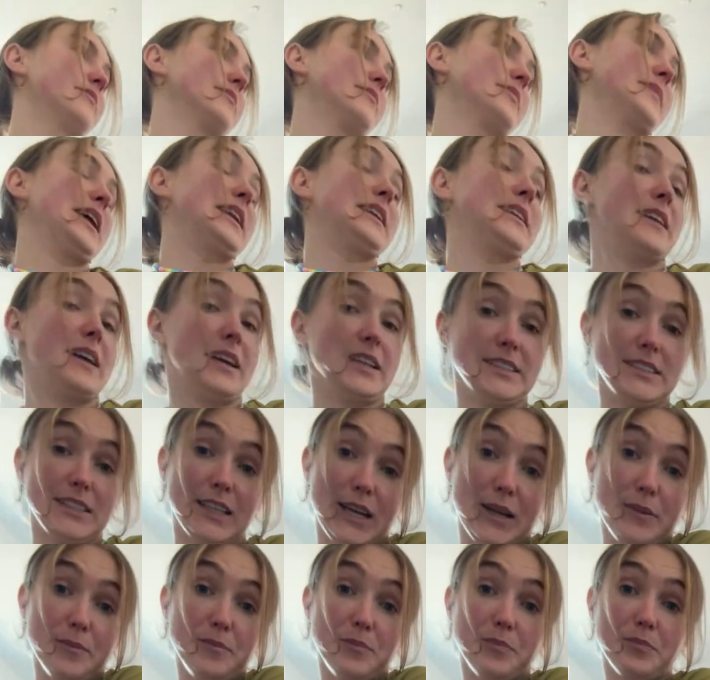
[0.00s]
at
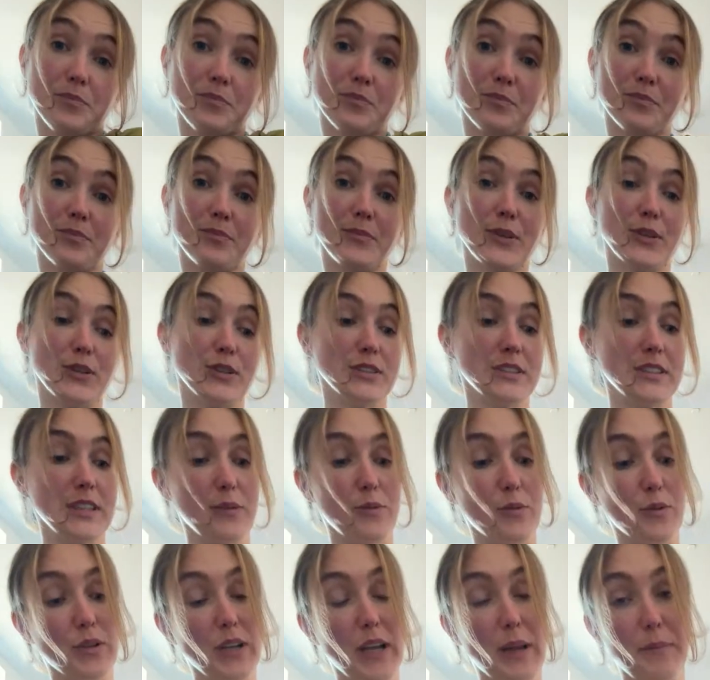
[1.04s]
nighttime because they
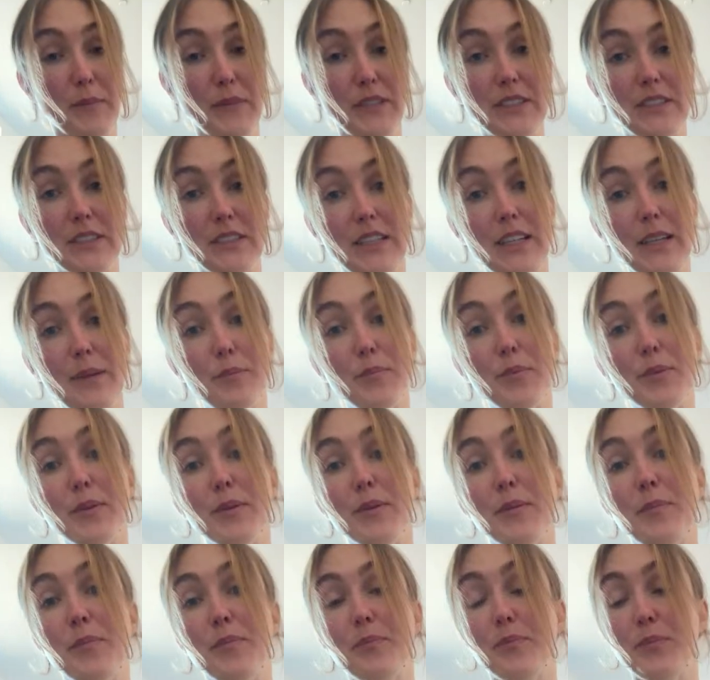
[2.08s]
won't let me sleep
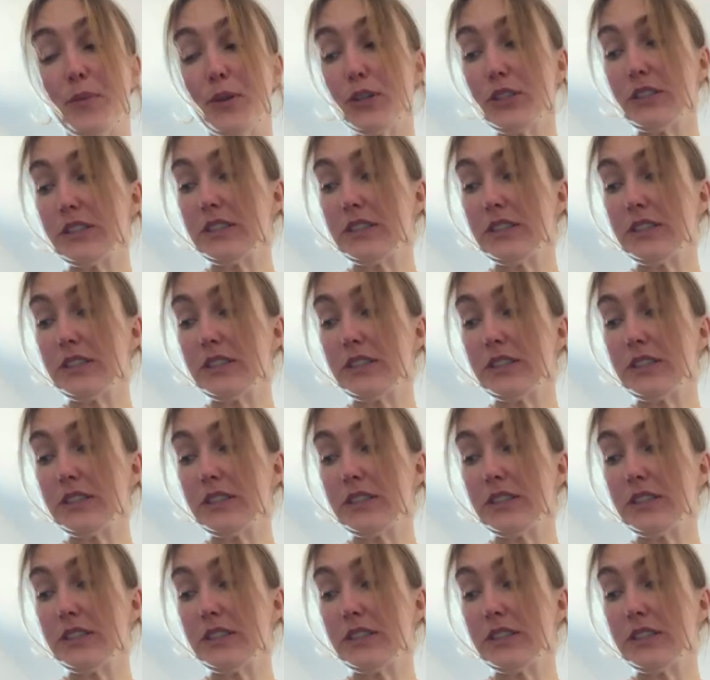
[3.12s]
because